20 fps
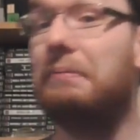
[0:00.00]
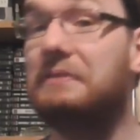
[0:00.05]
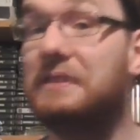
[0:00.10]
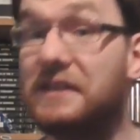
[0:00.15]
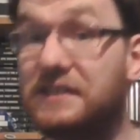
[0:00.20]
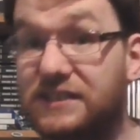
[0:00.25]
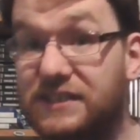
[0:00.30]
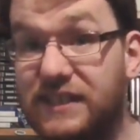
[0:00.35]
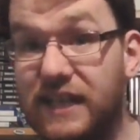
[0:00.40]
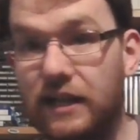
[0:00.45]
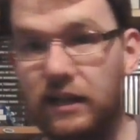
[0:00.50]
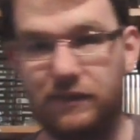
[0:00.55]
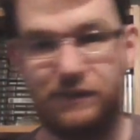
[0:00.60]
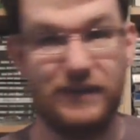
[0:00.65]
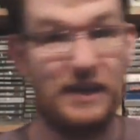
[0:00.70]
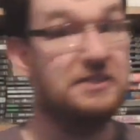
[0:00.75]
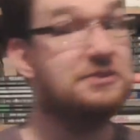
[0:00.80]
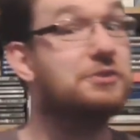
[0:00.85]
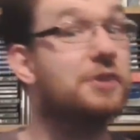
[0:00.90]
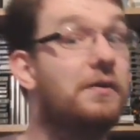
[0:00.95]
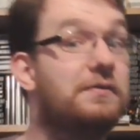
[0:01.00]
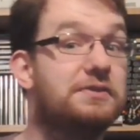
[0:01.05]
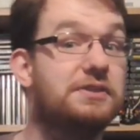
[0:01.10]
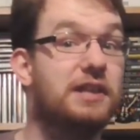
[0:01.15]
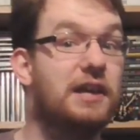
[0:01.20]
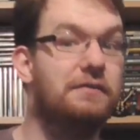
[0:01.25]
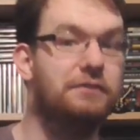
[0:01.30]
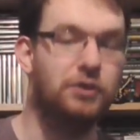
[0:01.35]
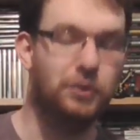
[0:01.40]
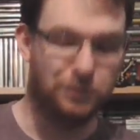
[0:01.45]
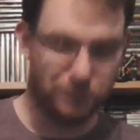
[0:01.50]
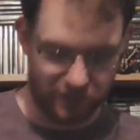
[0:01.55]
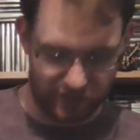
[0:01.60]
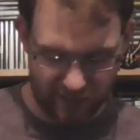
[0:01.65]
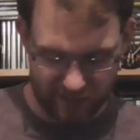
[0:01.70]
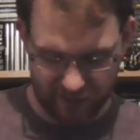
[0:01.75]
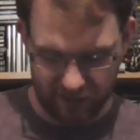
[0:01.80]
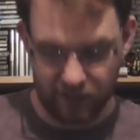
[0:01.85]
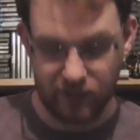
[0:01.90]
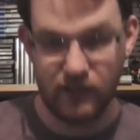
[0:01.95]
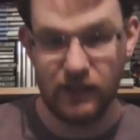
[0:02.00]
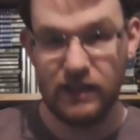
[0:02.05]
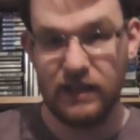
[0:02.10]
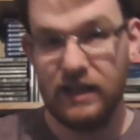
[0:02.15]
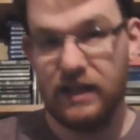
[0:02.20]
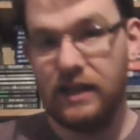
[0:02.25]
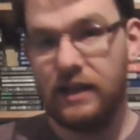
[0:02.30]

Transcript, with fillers: wrapped in cellophane, so obviously I've no played it,